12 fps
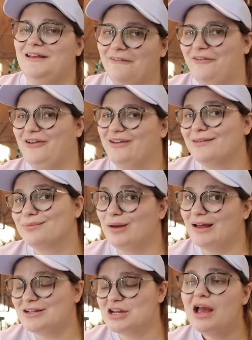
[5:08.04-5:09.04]
sell for as
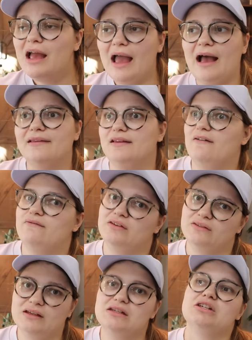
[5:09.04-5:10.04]
much as a
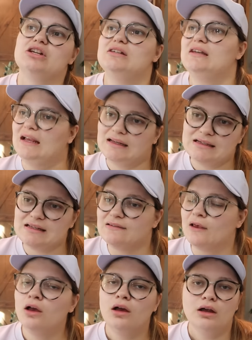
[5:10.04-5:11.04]
vintage
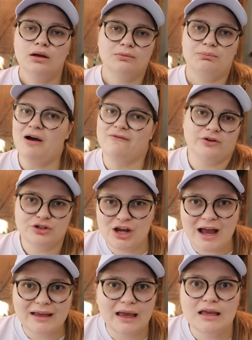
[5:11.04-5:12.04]
90s puffer
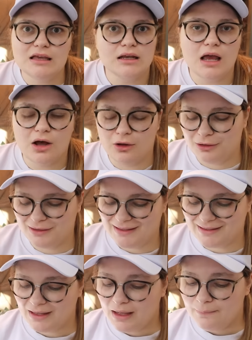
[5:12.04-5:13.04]
jacket, you know?
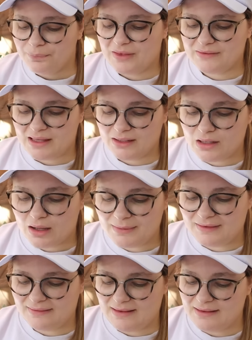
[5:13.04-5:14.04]
Like it's kind of
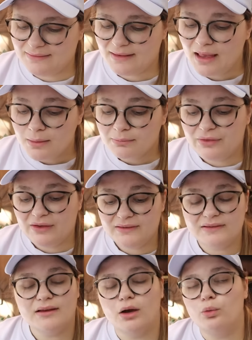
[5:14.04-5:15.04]
common sense. But things
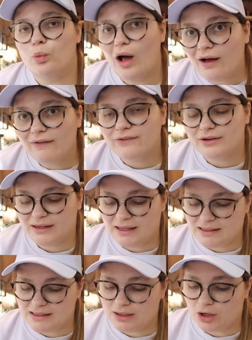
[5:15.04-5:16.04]
that sell well for
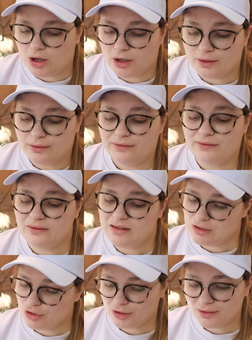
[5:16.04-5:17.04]
Nike are
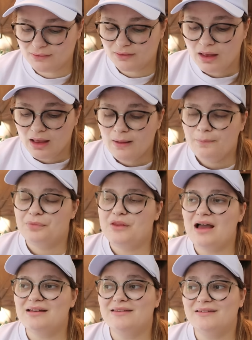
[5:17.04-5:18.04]
sneakers
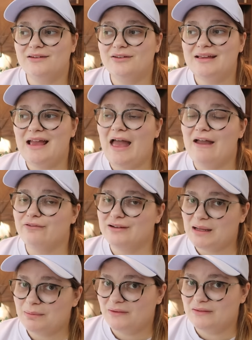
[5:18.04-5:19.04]
not necessarily every
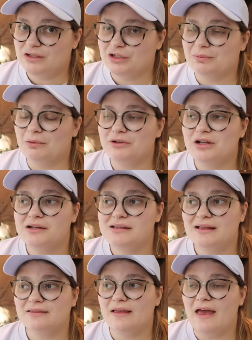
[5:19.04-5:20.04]
type of sneaker, but we're talking
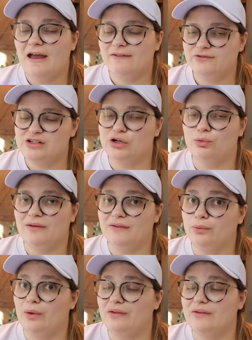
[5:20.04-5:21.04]
like the heftier ones,
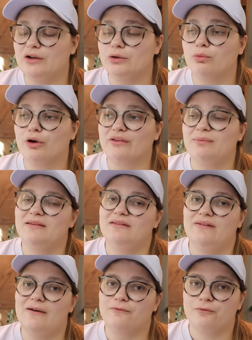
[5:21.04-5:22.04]
the ones that are more
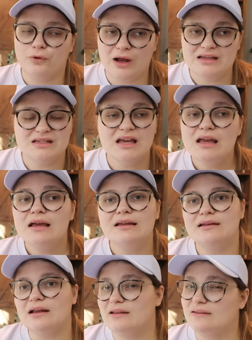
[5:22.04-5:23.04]
expensive up front,
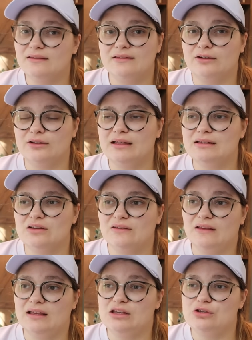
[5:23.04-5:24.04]
not necessarily
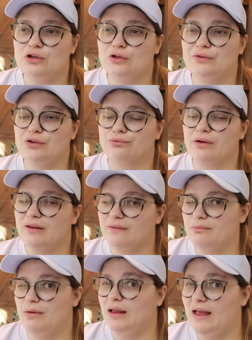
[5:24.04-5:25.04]
just like, you know, your run of
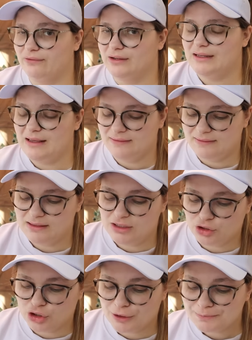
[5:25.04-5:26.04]
the mill everyday
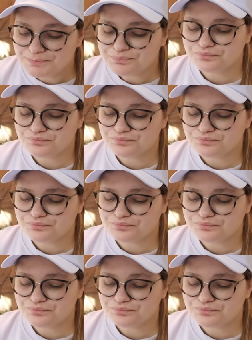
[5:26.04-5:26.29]
sneaker